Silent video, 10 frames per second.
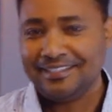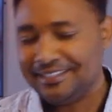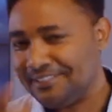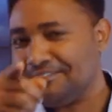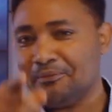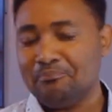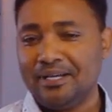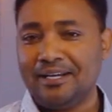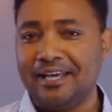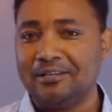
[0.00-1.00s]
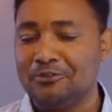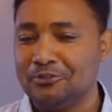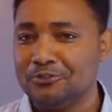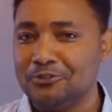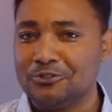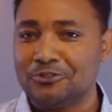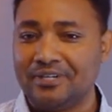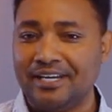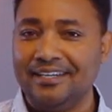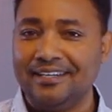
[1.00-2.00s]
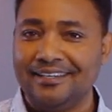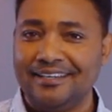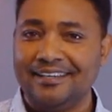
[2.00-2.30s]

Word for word: Click that bell icon on your screen